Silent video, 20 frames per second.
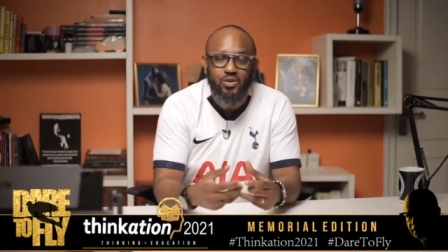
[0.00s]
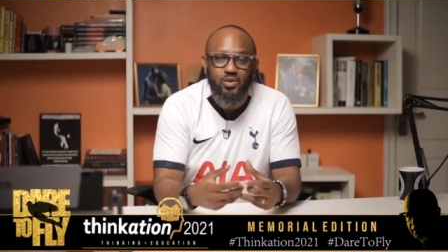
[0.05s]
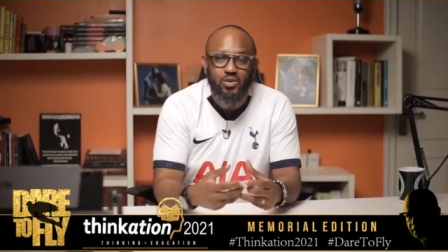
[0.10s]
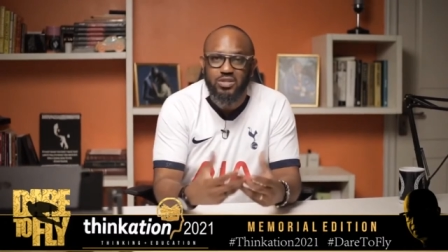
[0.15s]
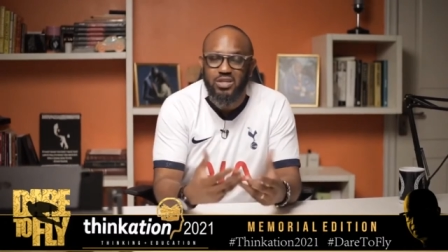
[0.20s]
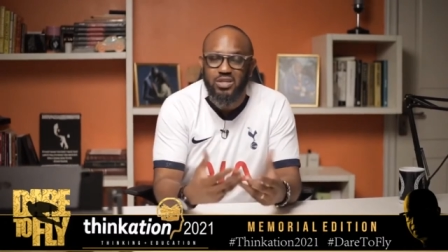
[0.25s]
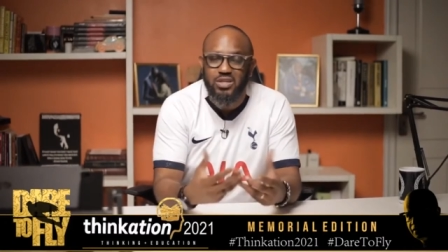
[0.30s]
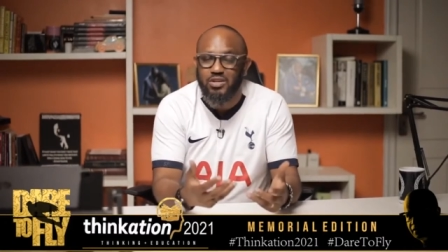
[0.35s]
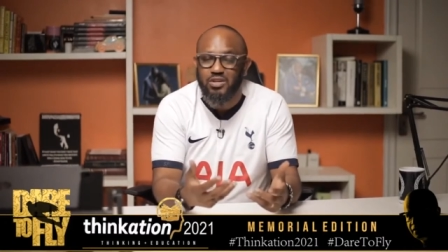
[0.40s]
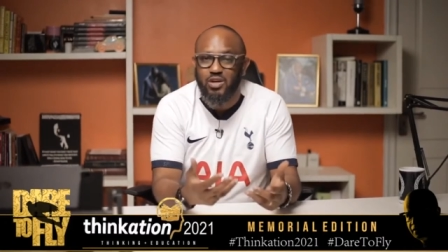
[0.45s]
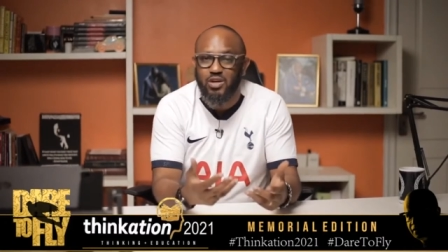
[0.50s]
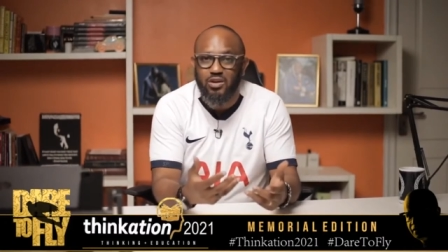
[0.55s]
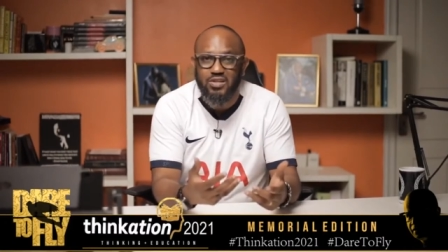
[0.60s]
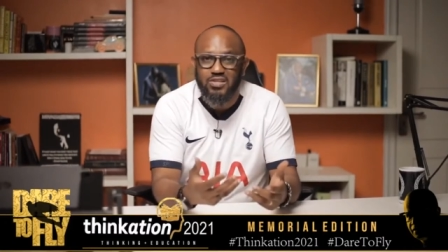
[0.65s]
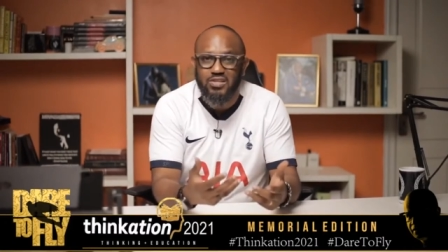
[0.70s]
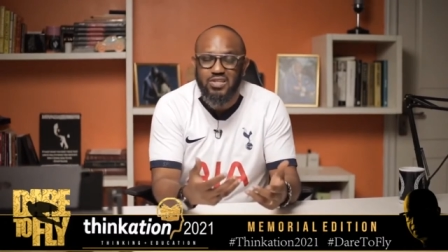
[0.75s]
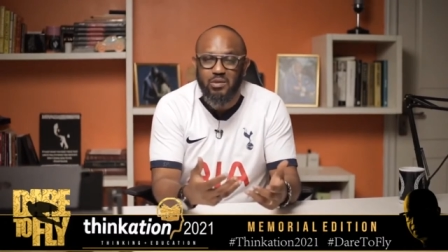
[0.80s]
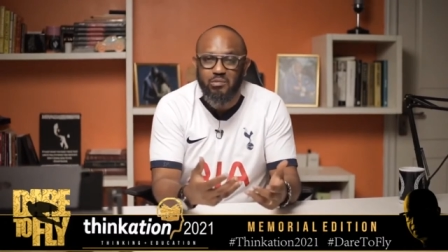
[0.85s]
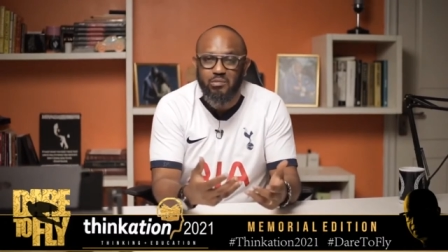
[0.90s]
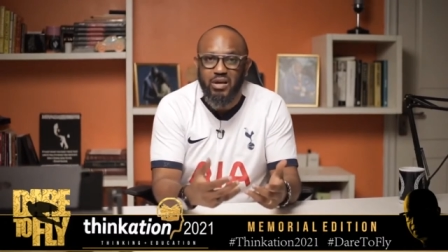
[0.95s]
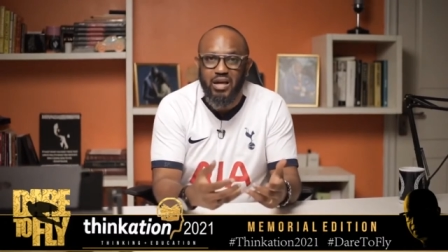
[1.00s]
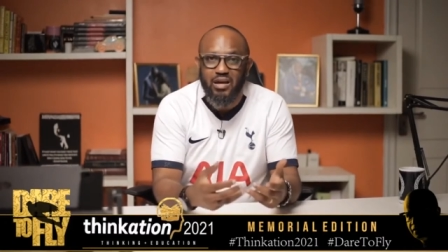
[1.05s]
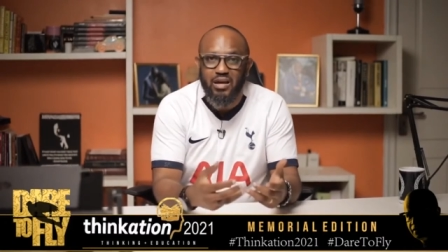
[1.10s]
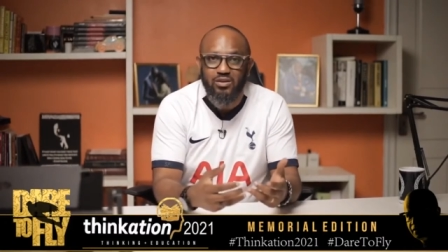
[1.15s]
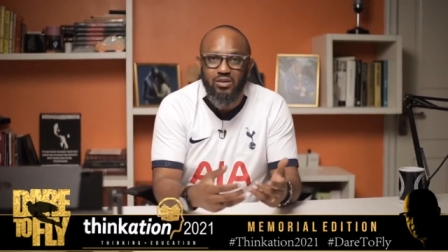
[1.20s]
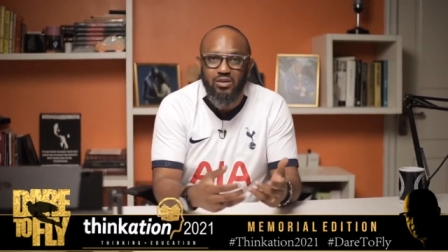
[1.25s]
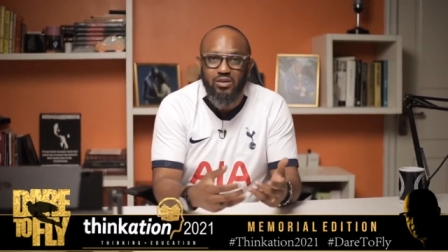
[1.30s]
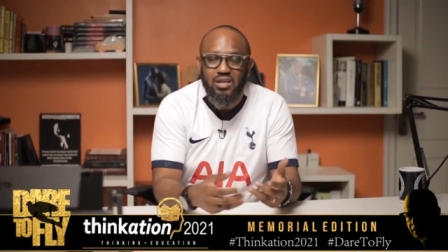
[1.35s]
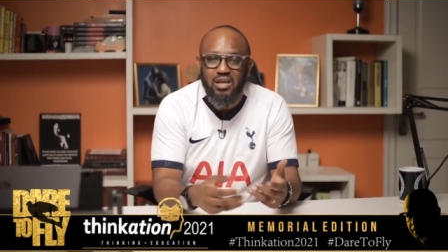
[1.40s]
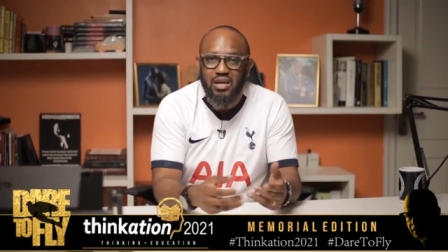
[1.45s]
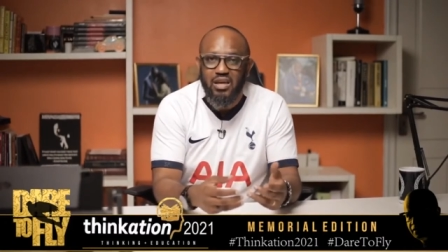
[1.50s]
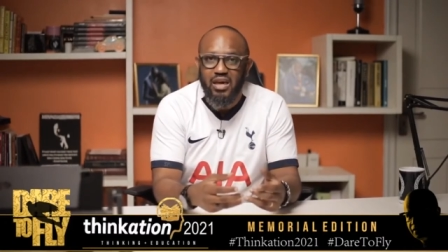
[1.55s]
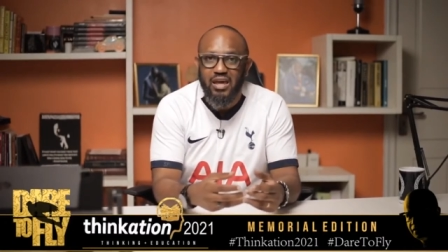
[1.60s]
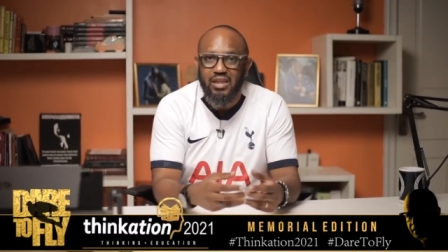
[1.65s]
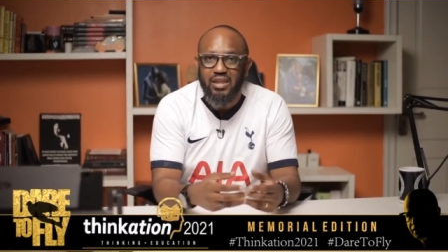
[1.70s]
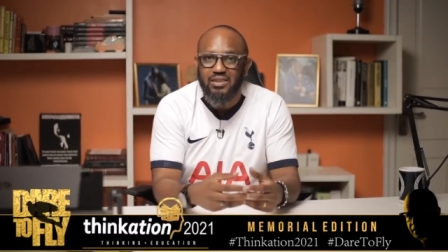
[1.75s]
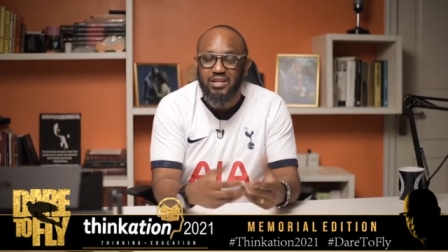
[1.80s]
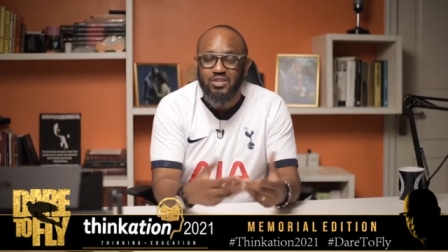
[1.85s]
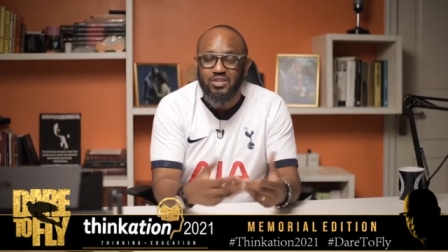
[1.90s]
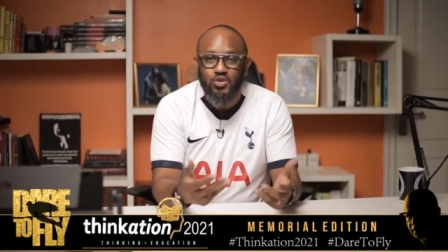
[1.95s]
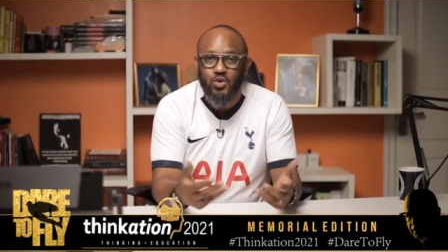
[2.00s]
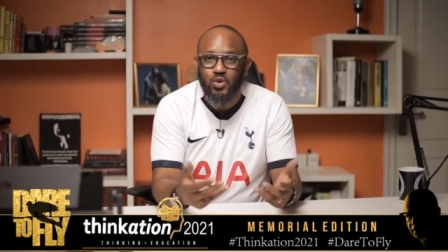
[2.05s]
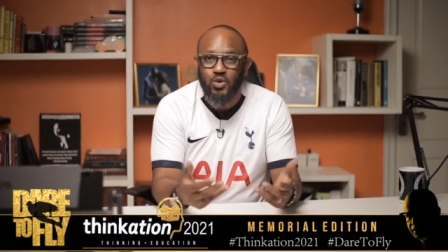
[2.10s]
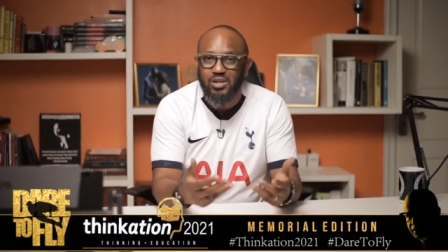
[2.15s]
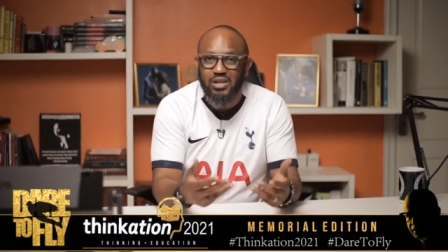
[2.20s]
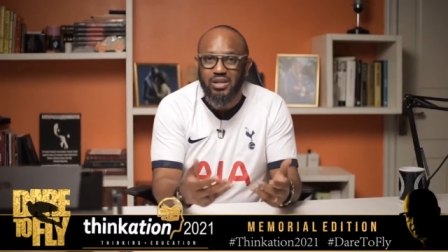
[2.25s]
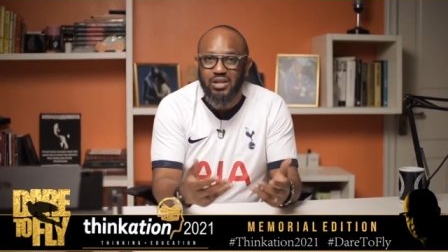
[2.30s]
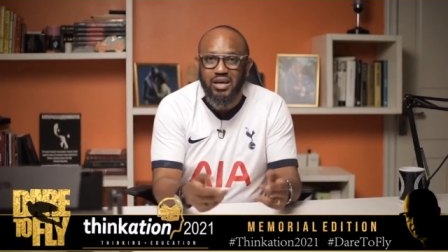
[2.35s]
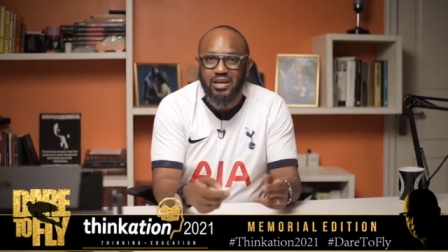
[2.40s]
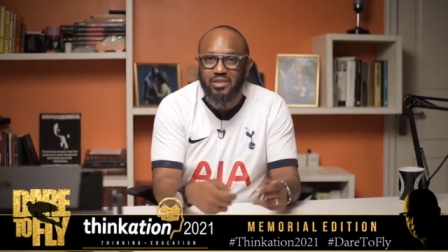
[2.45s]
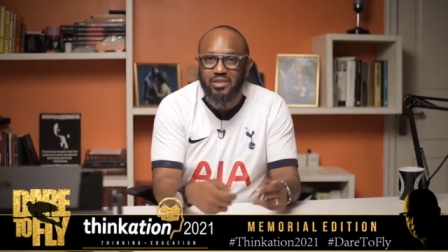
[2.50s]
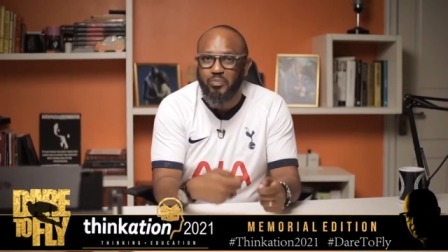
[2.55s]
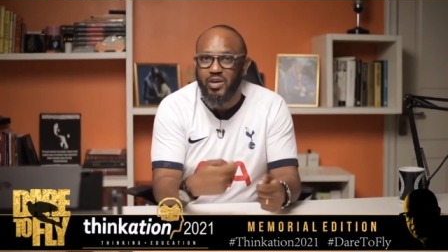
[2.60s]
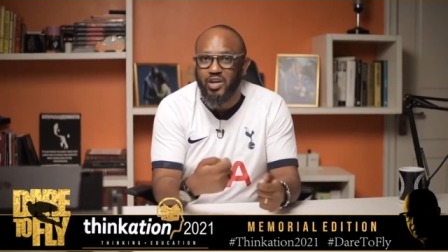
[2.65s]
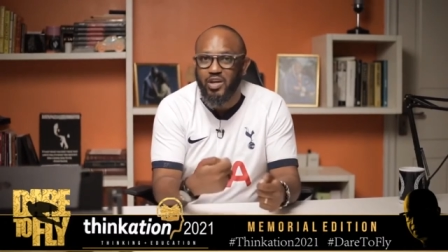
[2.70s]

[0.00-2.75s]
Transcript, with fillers: you know, David got into the battle and then saw Goliath,